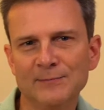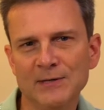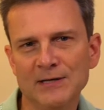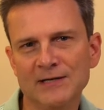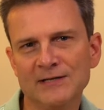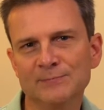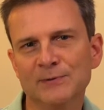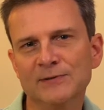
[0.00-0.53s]
to
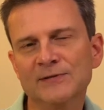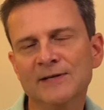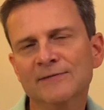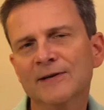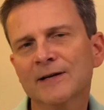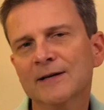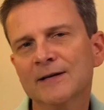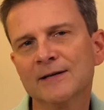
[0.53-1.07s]
be
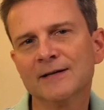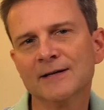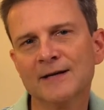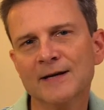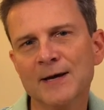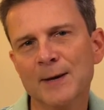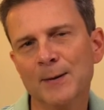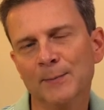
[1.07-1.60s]
specific,
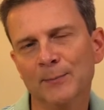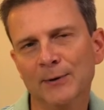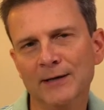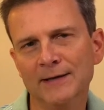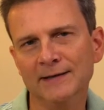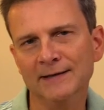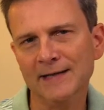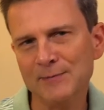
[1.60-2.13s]

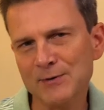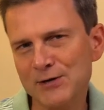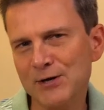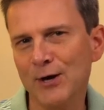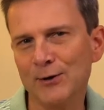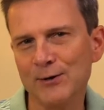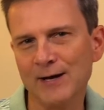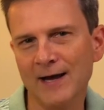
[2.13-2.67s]
but let me
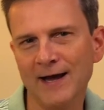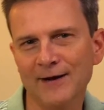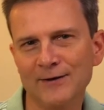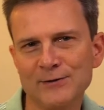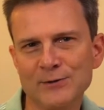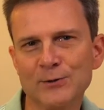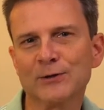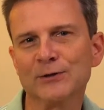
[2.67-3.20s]
show you how
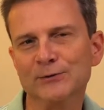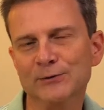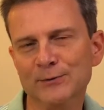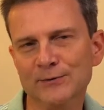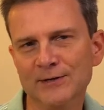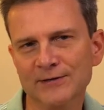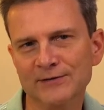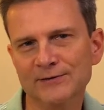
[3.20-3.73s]
you can
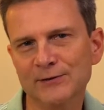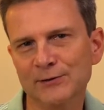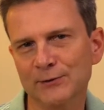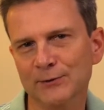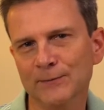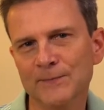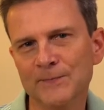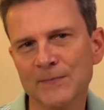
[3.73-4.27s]
do this
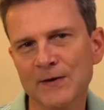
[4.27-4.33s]
too.